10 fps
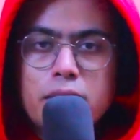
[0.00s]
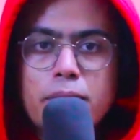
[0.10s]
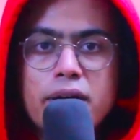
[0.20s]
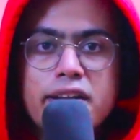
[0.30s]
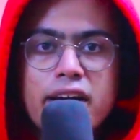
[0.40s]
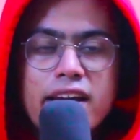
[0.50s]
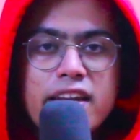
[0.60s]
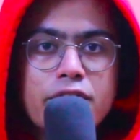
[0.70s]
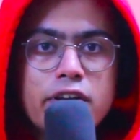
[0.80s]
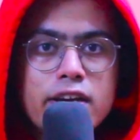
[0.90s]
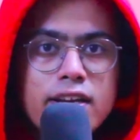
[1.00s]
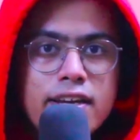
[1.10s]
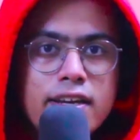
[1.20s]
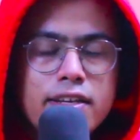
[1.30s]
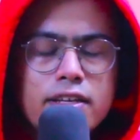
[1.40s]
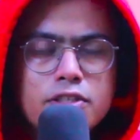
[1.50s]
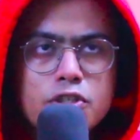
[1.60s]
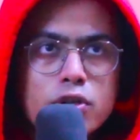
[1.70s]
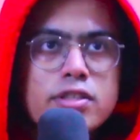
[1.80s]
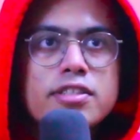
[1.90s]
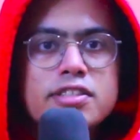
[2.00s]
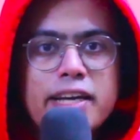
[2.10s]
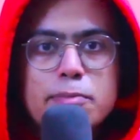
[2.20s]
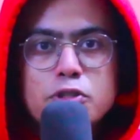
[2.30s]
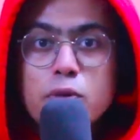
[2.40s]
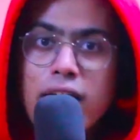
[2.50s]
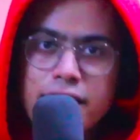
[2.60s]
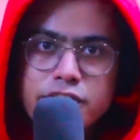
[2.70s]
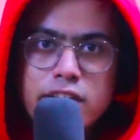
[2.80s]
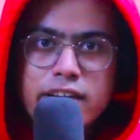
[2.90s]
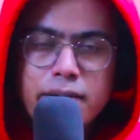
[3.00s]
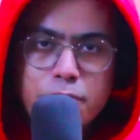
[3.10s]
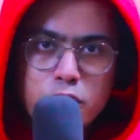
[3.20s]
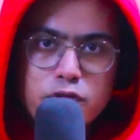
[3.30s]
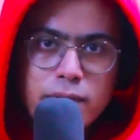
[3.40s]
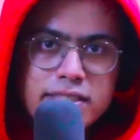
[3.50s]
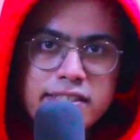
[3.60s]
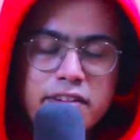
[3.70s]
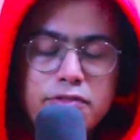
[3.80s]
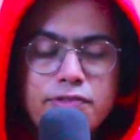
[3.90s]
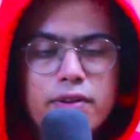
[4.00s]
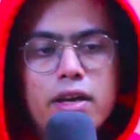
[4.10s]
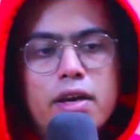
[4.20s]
but I never really took the steps to actually improve myself.